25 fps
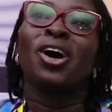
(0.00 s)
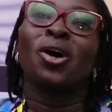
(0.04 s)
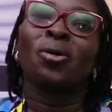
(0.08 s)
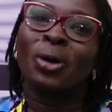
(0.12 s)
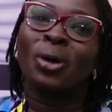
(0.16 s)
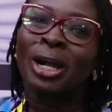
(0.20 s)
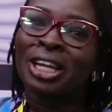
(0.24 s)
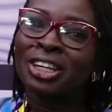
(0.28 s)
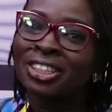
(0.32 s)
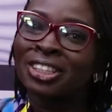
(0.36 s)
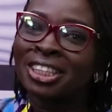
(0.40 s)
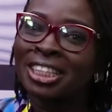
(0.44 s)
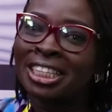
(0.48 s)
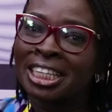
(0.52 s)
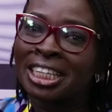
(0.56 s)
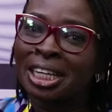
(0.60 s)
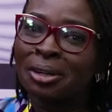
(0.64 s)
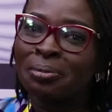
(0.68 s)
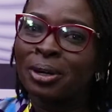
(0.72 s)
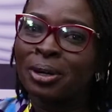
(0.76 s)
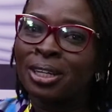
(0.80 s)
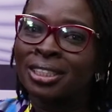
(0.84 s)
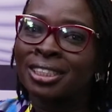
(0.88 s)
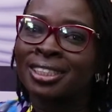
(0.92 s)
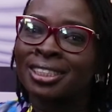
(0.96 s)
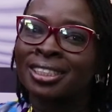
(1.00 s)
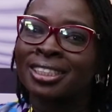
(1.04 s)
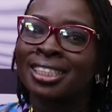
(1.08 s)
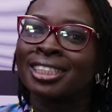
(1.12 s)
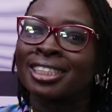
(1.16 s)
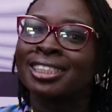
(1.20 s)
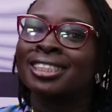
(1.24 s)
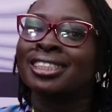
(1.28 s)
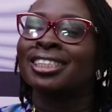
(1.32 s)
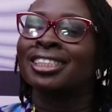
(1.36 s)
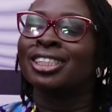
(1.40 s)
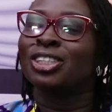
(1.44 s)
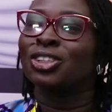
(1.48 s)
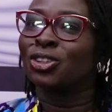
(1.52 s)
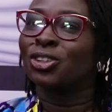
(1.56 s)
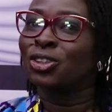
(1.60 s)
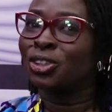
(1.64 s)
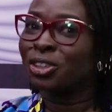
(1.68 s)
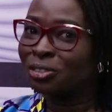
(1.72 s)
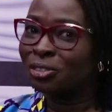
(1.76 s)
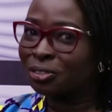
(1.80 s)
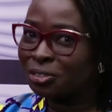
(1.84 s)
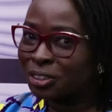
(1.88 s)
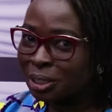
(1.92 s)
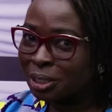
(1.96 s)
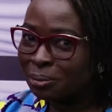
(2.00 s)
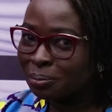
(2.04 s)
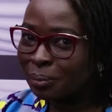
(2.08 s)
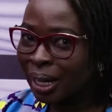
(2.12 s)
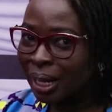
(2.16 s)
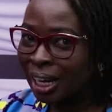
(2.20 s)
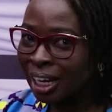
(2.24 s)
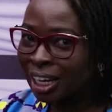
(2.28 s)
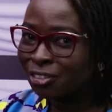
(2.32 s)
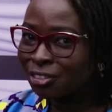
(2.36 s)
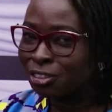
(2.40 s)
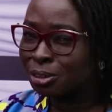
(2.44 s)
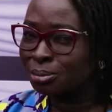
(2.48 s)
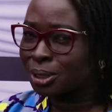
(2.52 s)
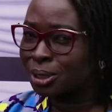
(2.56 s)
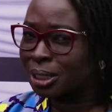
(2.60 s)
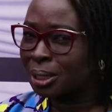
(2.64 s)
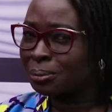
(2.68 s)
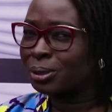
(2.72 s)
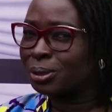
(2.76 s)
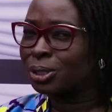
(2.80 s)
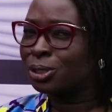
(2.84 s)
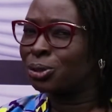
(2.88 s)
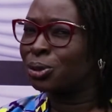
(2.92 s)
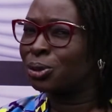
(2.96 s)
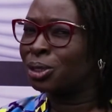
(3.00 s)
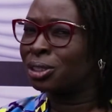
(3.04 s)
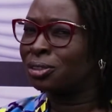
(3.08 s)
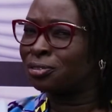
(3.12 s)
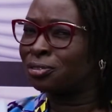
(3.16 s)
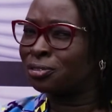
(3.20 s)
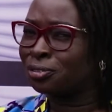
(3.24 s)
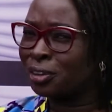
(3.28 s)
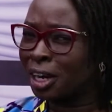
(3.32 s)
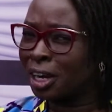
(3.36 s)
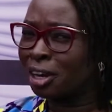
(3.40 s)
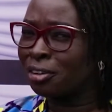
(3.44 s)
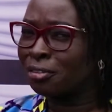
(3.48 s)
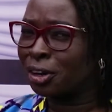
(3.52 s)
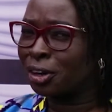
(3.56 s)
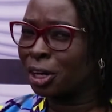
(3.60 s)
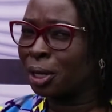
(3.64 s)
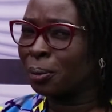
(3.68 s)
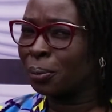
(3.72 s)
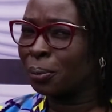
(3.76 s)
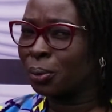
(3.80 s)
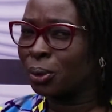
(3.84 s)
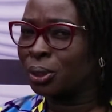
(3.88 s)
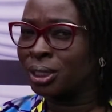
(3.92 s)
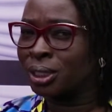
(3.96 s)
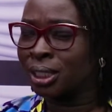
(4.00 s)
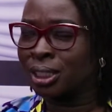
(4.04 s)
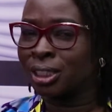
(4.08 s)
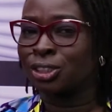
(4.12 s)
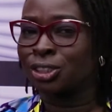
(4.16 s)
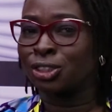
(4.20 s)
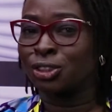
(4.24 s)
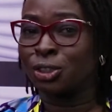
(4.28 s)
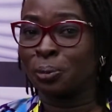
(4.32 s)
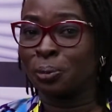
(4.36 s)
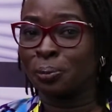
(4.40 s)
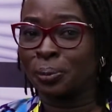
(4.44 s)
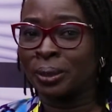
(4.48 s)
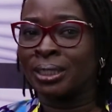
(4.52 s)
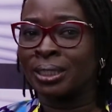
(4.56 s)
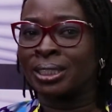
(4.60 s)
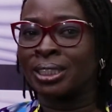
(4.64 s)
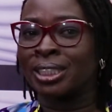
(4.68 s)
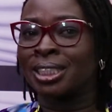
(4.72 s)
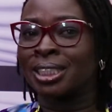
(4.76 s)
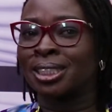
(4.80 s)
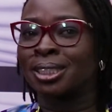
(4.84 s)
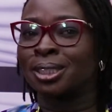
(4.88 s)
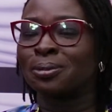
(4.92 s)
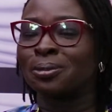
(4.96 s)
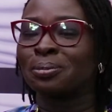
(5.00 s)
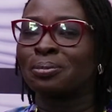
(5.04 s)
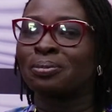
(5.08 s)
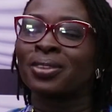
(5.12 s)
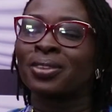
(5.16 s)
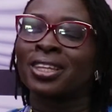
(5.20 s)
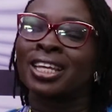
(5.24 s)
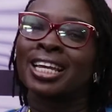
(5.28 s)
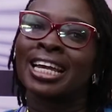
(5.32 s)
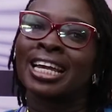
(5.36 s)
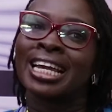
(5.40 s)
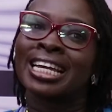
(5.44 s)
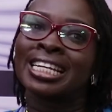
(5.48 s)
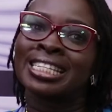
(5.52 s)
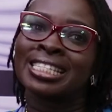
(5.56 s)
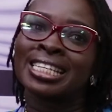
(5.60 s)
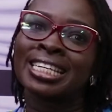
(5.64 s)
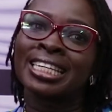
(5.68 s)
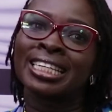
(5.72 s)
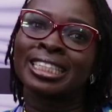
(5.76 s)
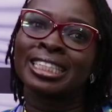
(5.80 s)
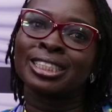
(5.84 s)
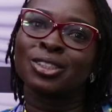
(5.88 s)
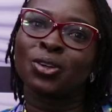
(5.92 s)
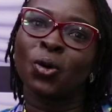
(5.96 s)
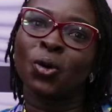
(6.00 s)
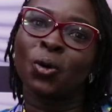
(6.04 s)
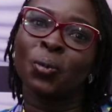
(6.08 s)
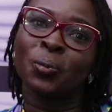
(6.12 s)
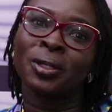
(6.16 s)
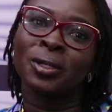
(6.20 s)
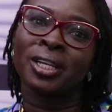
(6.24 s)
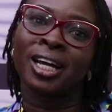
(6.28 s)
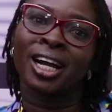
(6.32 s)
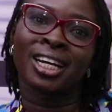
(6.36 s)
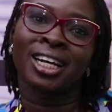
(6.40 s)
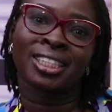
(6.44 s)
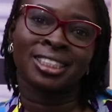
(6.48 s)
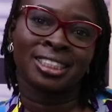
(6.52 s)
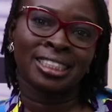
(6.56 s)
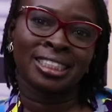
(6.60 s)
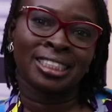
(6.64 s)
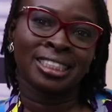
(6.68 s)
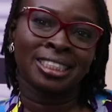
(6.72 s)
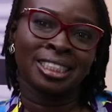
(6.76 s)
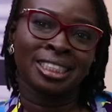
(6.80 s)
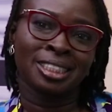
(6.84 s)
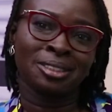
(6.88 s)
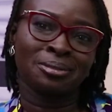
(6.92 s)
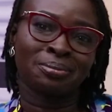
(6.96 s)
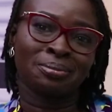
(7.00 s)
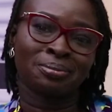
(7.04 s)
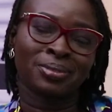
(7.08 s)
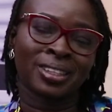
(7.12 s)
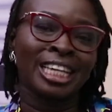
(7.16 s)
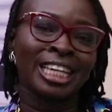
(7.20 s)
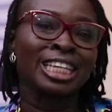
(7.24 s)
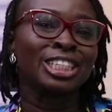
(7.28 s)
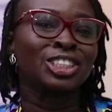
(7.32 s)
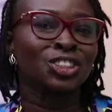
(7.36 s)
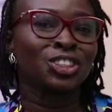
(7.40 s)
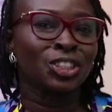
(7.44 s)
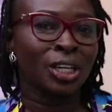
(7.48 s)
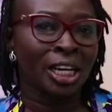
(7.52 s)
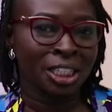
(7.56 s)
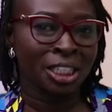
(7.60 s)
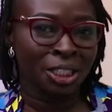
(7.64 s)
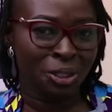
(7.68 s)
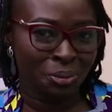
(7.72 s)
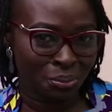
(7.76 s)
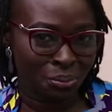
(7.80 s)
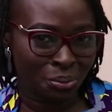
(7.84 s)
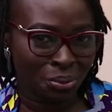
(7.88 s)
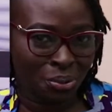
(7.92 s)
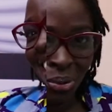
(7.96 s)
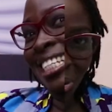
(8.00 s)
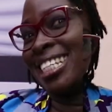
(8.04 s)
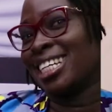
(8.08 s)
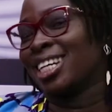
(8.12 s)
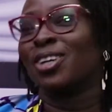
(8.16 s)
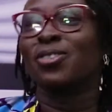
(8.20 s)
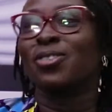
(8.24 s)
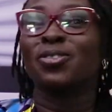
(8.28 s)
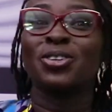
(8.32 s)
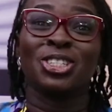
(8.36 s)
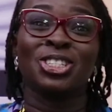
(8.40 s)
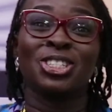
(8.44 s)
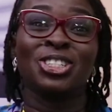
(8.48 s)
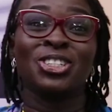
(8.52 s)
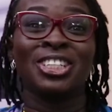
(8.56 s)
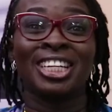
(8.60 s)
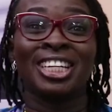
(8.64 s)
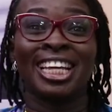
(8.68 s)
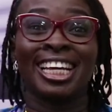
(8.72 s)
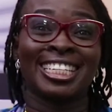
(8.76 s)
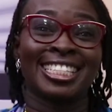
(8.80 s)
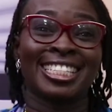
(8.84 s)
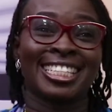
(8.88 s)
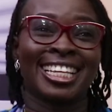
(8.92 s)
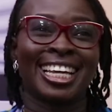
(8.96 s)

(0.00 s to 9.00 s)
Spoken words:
why not think about it as good feedback from somebody who is very, very important to your business, and take it open-heartedly and try and improve. We'll see you next